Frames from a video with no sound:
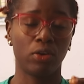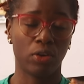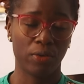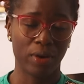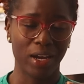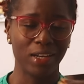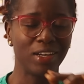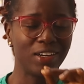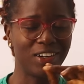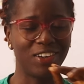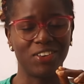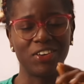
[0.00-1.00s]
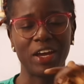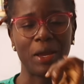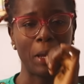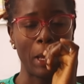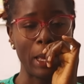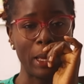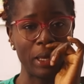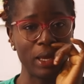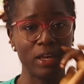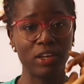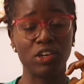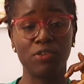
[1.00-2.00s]
Alright? Okay.
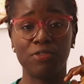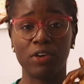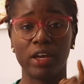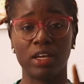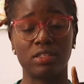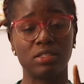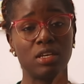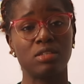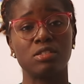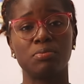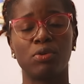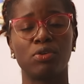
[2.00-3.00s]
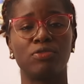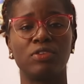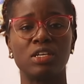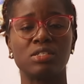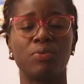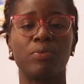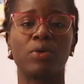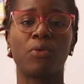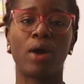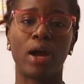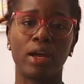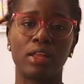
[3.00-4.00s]
Again, don't forget, Texas Board of Nursing
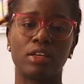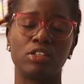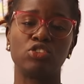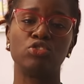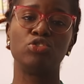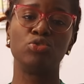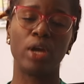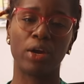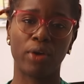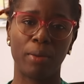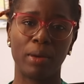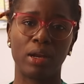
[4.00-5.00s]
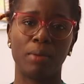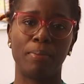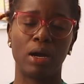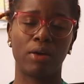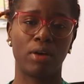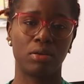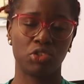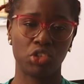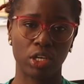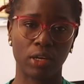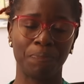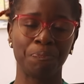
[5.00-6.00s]
requires that you do a criminal background
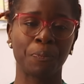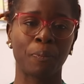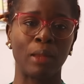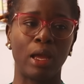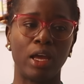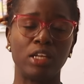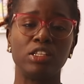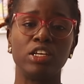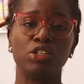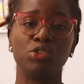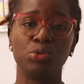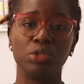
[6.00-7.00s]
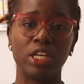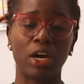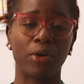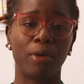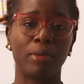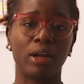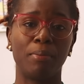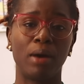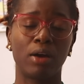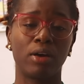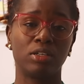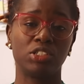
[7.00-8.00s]
check. And they do their criminal
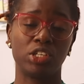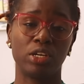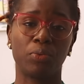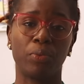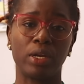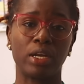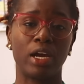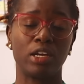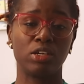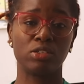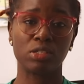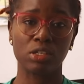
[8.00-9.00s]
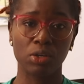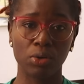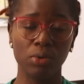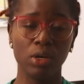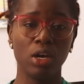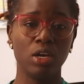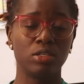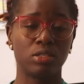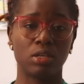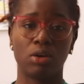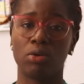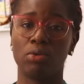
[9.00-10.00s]
background check with Identigo.
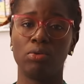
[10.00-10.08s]
So